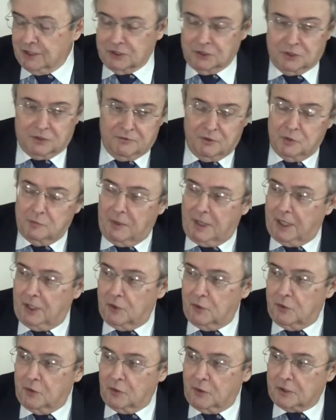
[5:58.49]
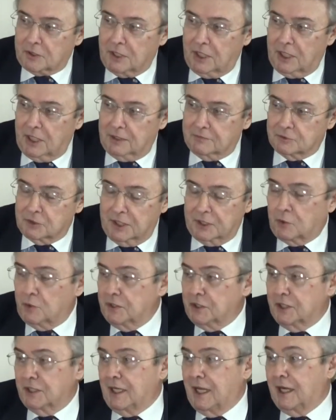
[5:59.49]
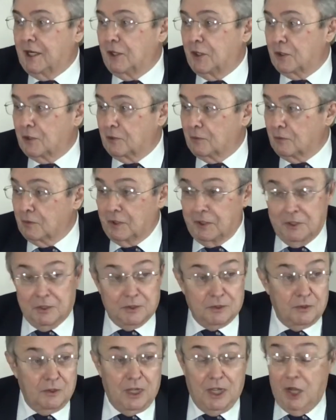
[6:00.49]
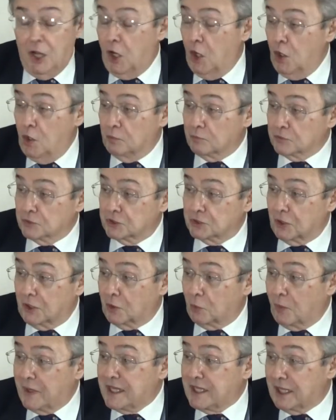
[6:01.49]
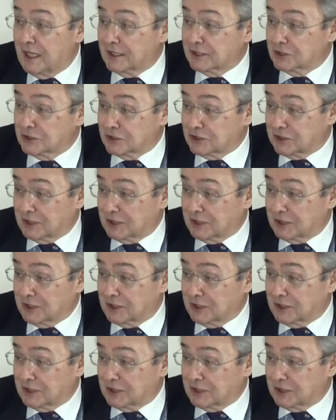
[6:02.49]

I was interviewed by the New York Times. They couldn't get out of their, their homes on the weekends